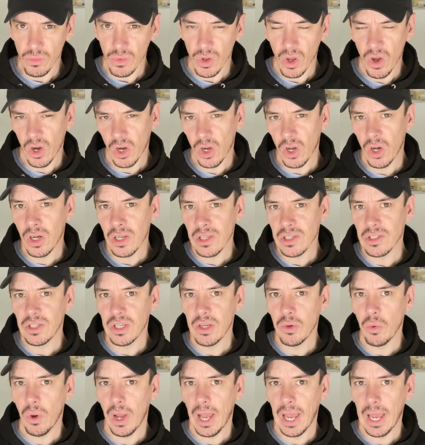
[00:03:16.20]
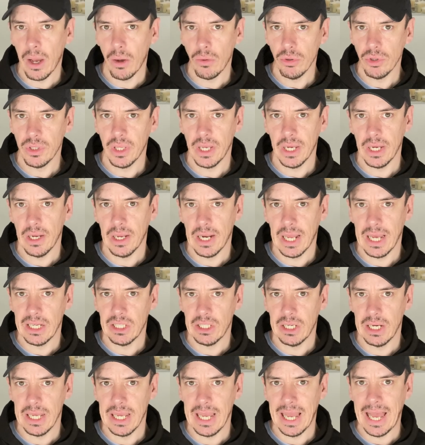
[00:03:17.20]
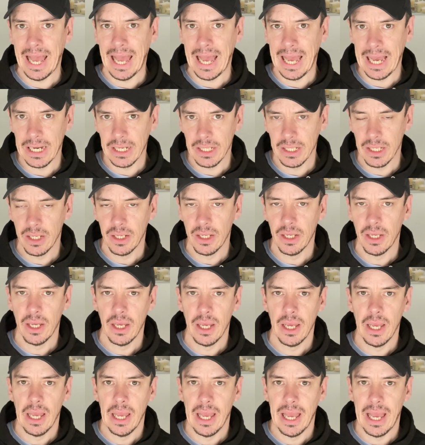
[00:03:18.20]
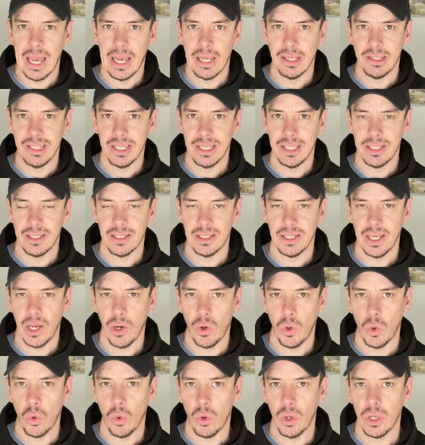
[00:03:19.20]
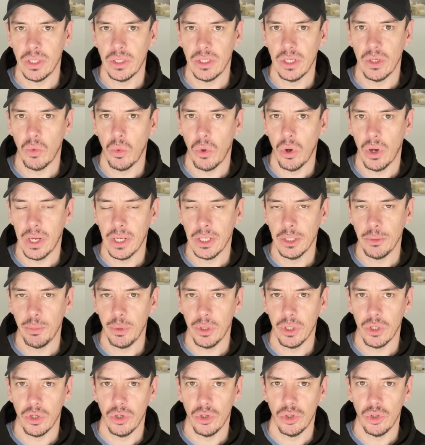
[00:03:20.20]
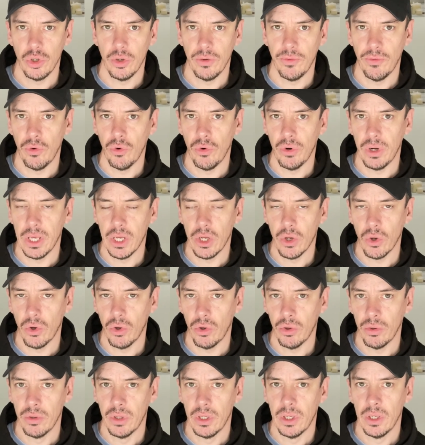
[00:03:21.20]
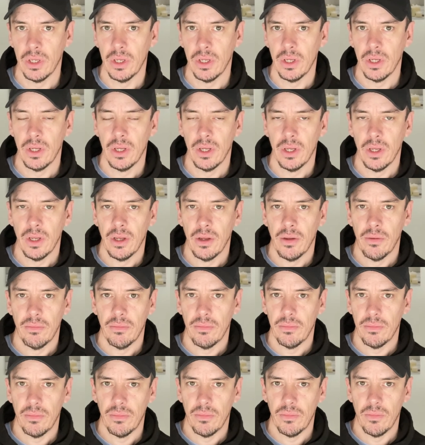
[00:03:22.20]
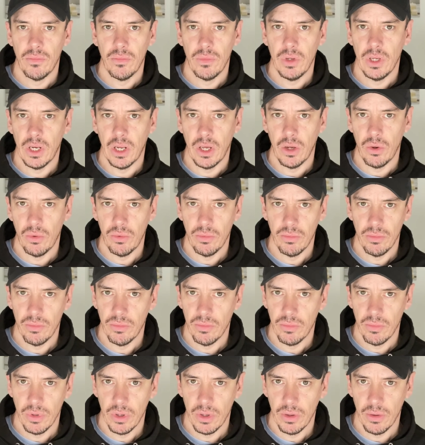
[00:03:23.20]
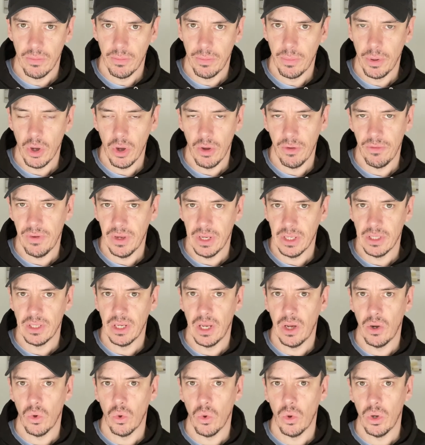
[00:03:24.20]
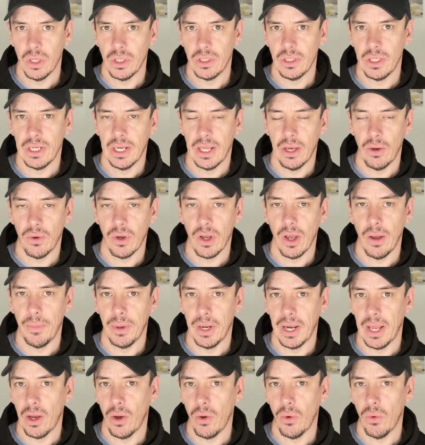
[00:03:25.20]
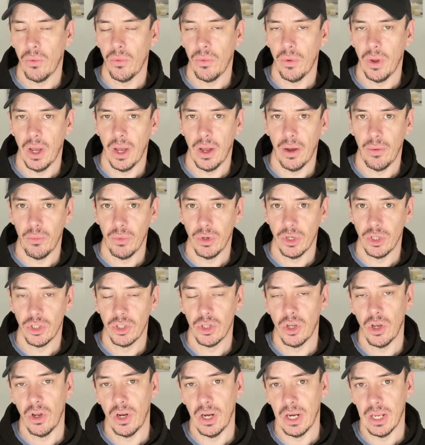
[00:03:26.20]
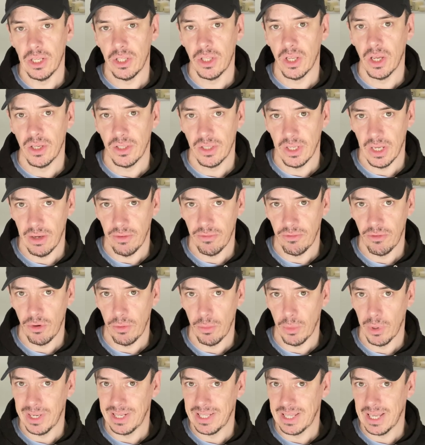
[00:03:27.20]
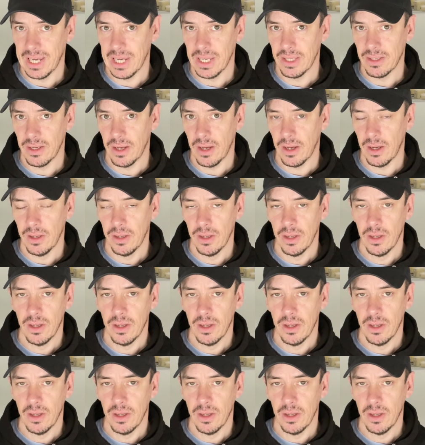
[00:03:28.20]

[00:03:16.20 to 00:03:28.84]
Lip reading: I can't see what else they could actually add, as in sound quality wise, because you've already got, you know, perfect sound quality now coming out, which certainly does eat through my data